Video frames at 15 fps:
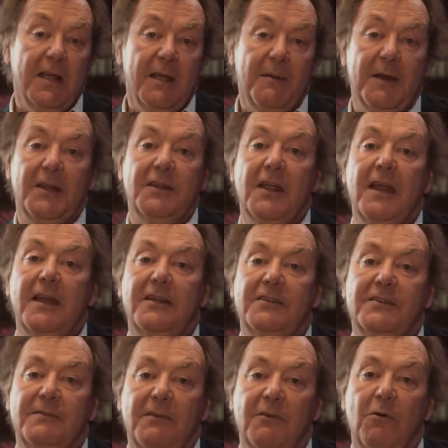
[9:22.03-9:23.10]
It
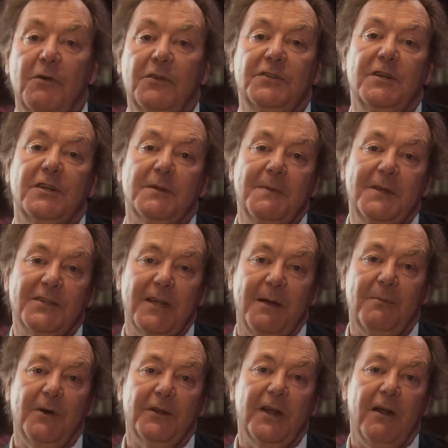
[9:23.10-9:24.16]
has always seemed to me
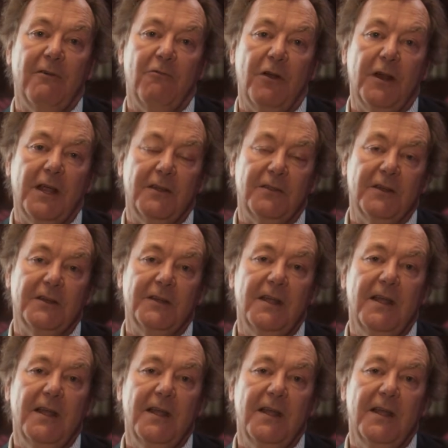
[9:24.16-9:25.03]
somewhat ironic that